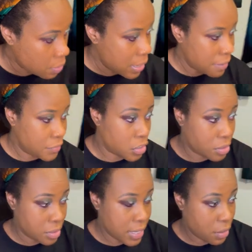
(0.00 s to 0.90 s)
have
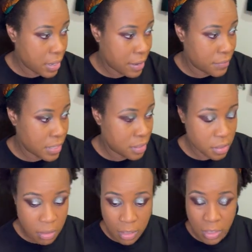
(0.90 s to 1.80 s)
it
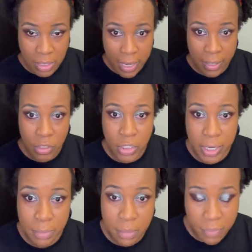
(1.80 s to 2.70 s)
in this kind of
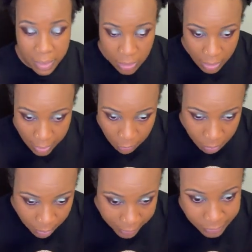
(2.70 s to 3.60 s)
shade. But if they did, I would
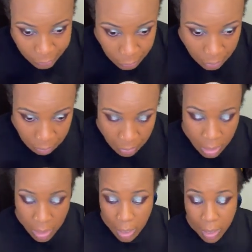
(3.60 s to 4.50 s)
buy 2 of them.
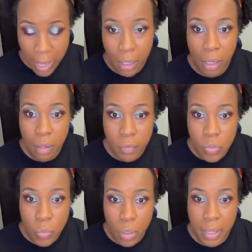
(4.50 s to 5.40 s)
I love those
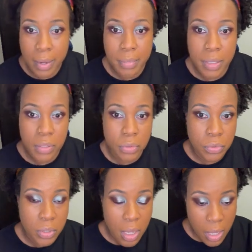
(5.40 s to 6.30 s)
waterline
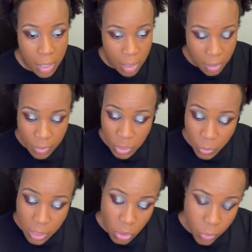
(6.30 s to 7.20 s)
pencils. This
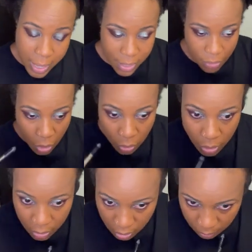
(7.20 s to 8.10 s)
one is okay though,
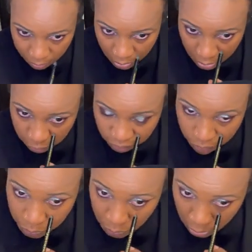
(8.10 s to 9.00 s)
but
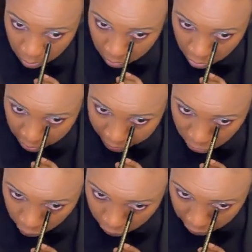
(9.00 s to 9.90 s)
I mean, it glides
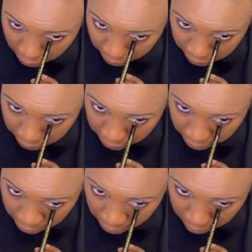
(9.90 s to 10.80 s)
on very
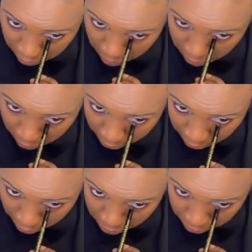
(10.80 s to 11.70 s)
nicely. But I
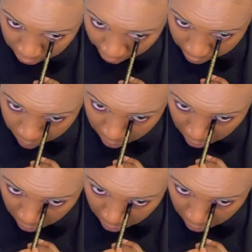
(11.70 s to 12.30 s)
don't get the hype